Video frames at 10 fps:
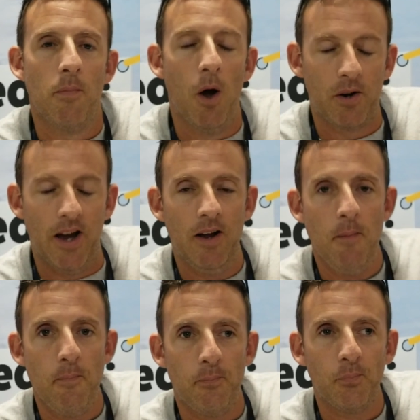Okay.
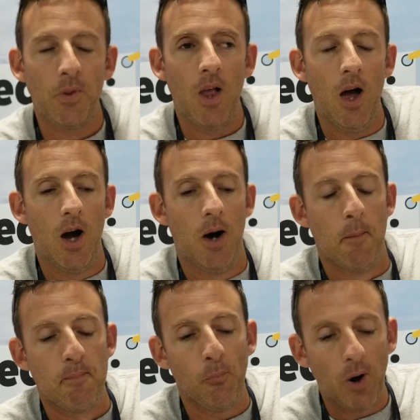
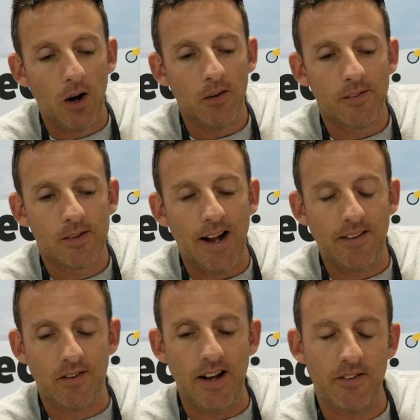Um, well,
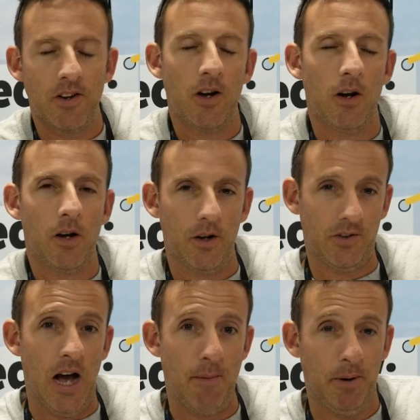that's that's a, good
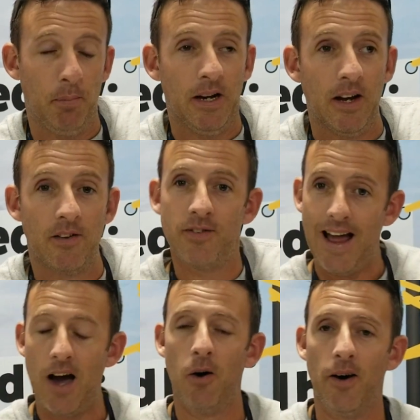topic because
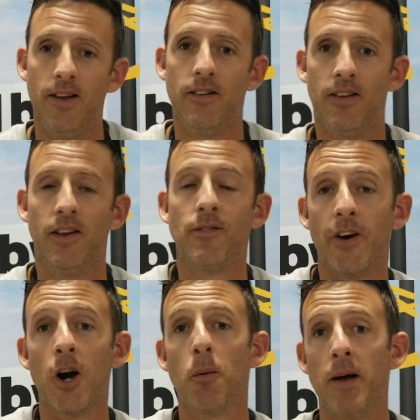now in the Vero